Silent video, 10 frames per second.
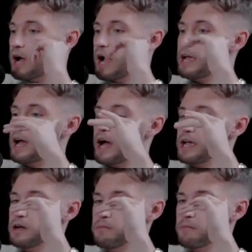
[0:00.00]
I
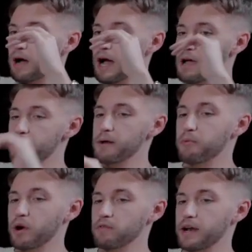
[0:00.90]
am at a
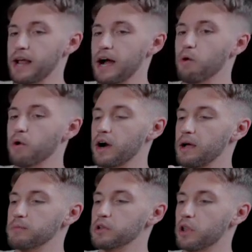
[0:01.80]
point right now where
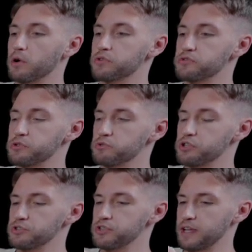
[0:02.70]
I'm close to
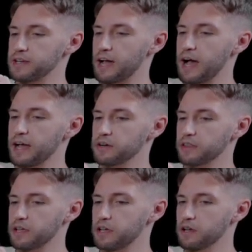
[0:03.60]
just
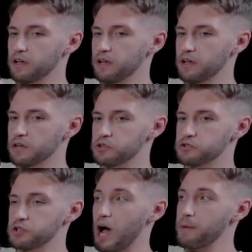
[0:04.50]
entirely
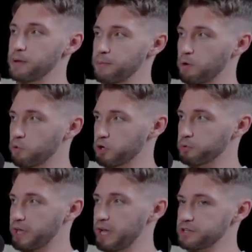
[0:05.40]
stopping my work
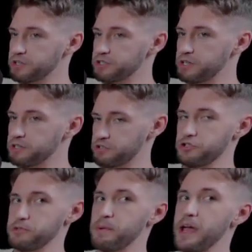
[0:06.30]
with agencies and just